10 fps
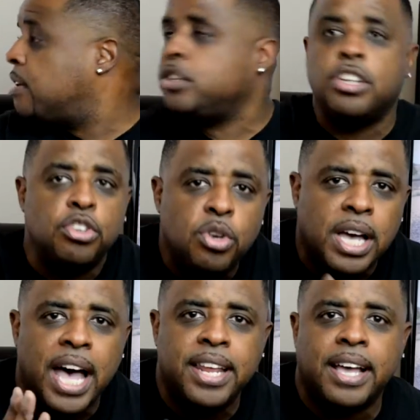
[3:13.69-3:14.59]
You know, you
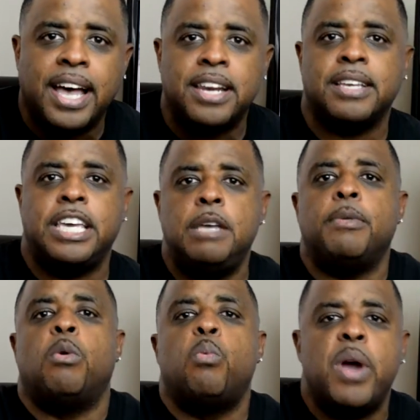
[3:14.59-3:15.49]
got to kind of keep
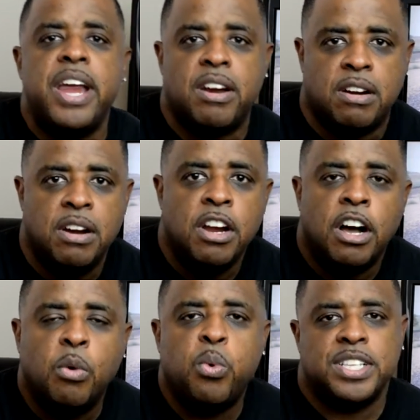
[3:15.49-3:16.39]
aware
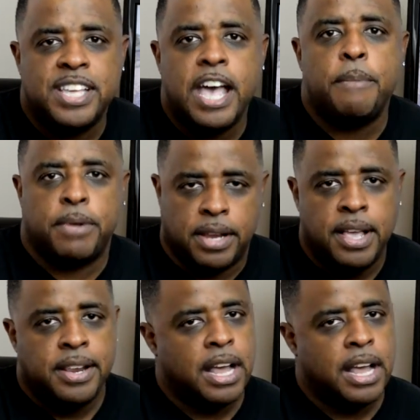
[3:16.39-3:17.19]
of what's happening.